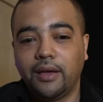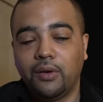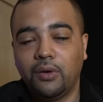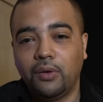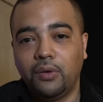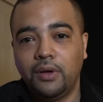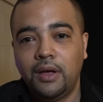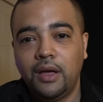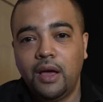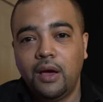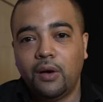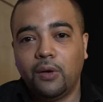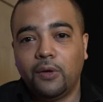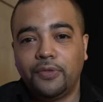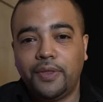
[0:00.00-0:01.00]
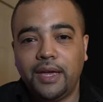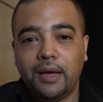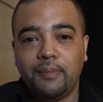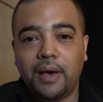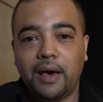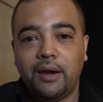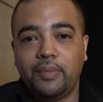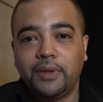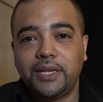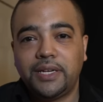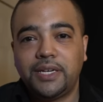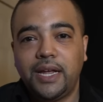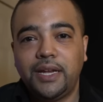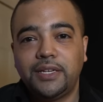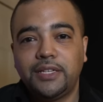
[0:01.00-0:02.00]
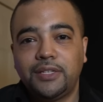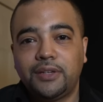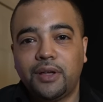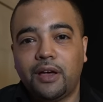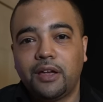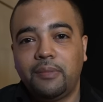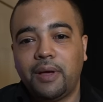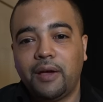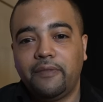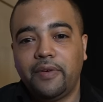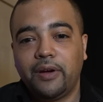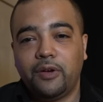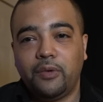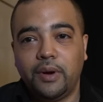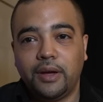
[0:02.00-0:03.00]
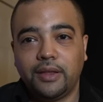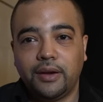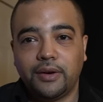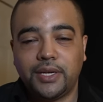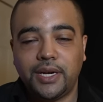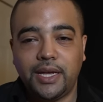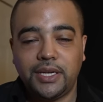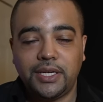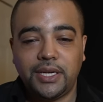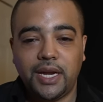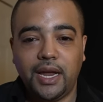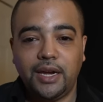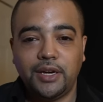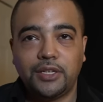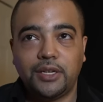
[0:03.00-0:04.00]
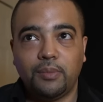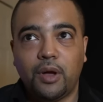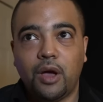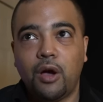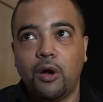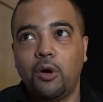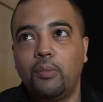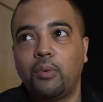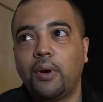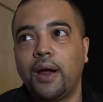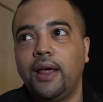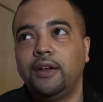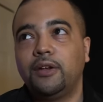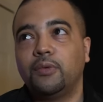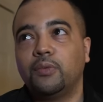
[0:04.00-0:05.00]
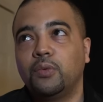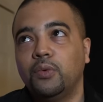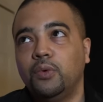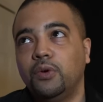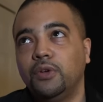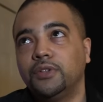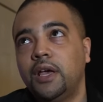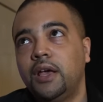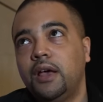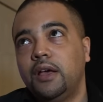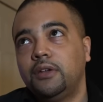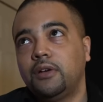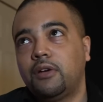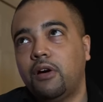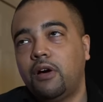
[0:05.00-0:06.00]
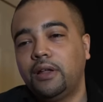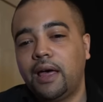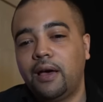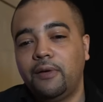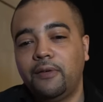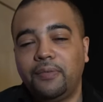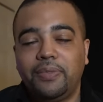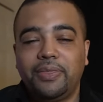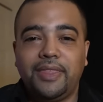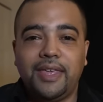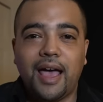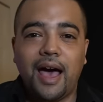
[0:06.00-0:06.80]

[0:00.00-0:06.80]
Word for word: a whole thing about it. But the changes he's talking about very quickly are Chase changed some co-branded rules to call out the